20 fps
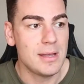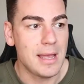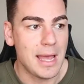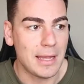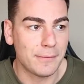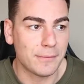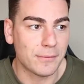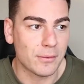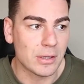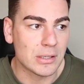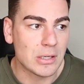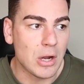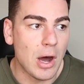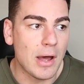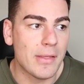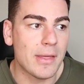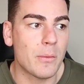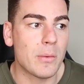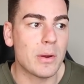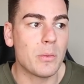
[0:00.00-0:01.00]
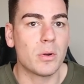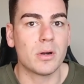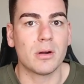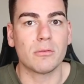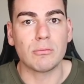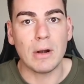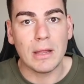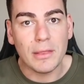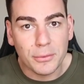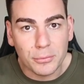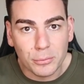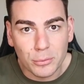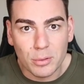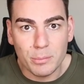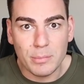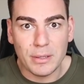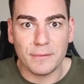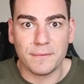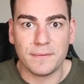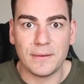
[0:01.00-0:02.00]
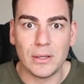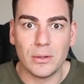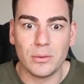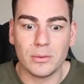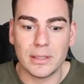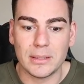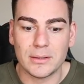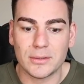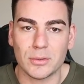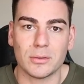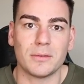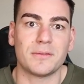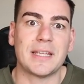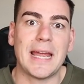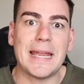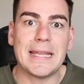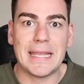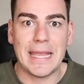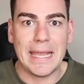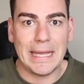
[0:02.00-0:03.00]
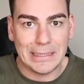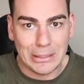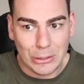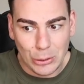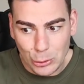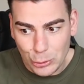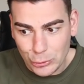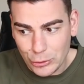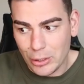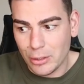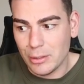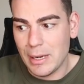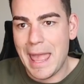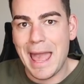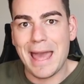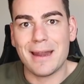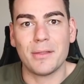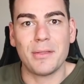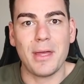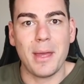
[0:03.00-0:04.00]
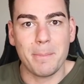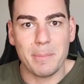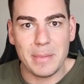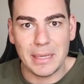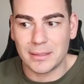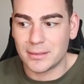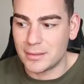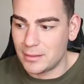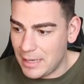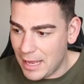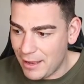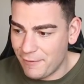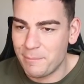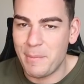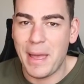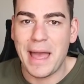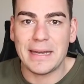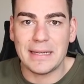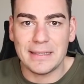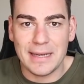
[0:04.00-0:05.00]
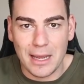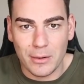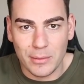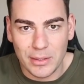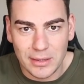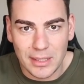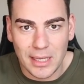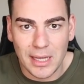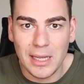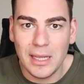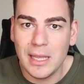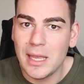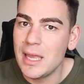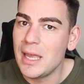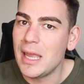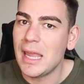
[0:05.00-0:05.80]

And for a guy that we want to run through the midfield and sort of take Ed Curnow out of that mix and have Paddy Dow in there,